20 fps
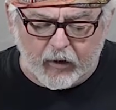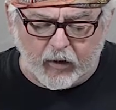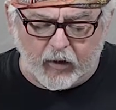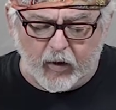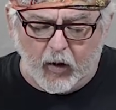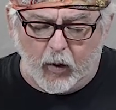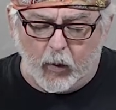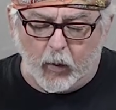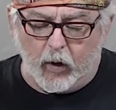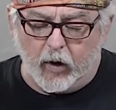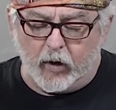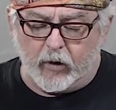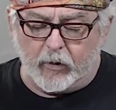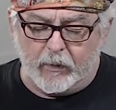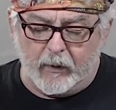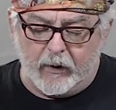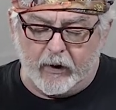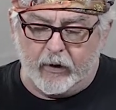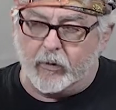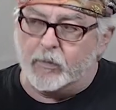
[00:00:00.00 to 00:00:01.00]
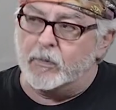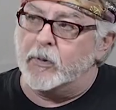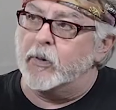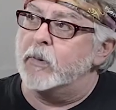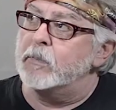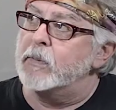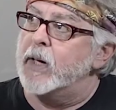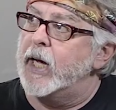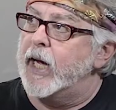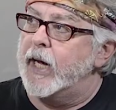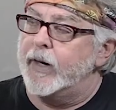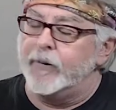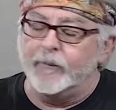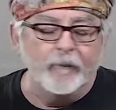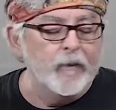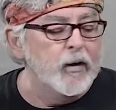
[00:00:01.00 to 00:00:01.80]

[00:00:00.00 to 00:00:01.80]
still works, but it's pretty bad.